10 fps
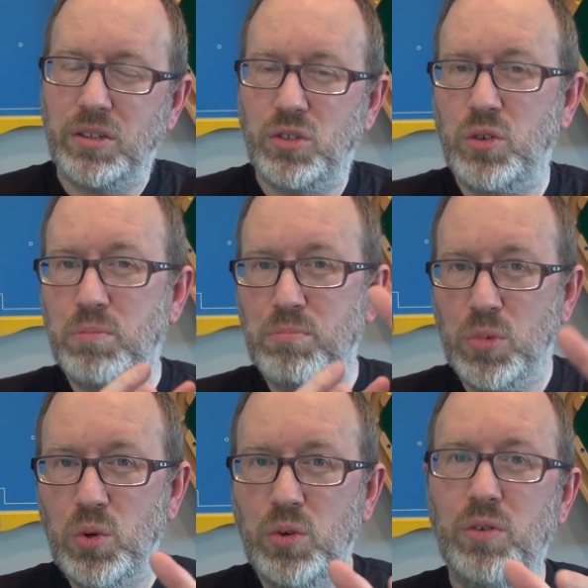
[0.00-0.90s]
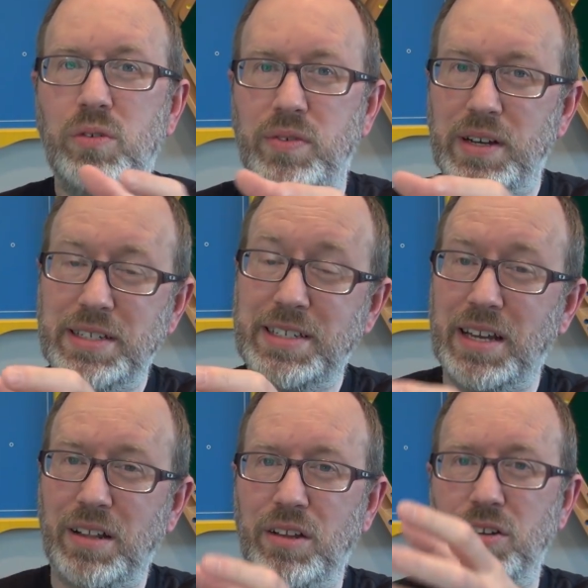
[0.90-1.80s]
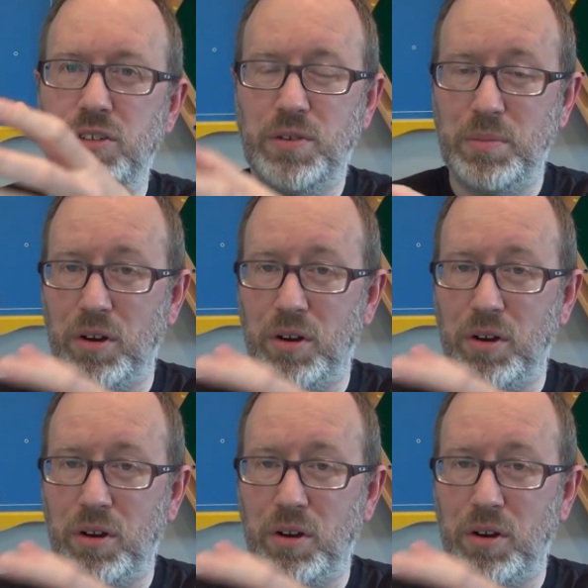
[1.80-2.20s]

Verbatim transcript: to move settlers from